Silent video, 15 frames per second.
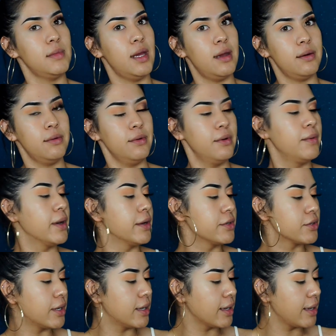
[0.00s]
I don't know what
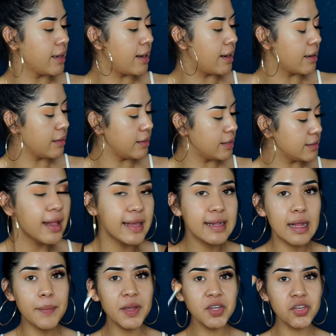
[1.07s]
you're trying to get out of there. Like,
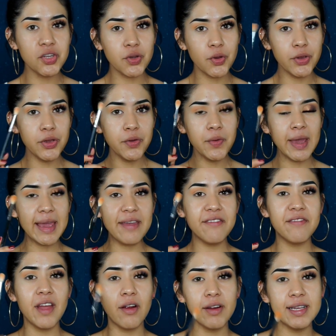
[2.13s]
let me show you a
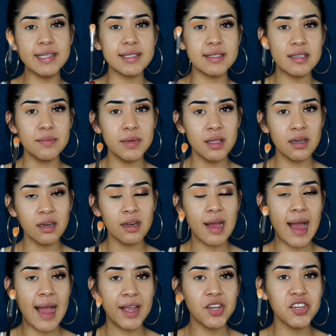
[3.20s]
very similar
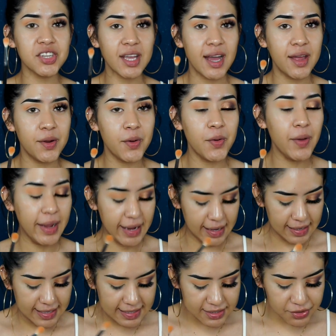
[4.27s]
eyeshadow,
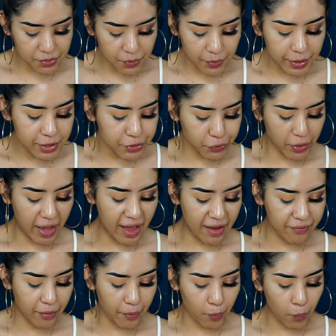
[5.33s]
and it's going to have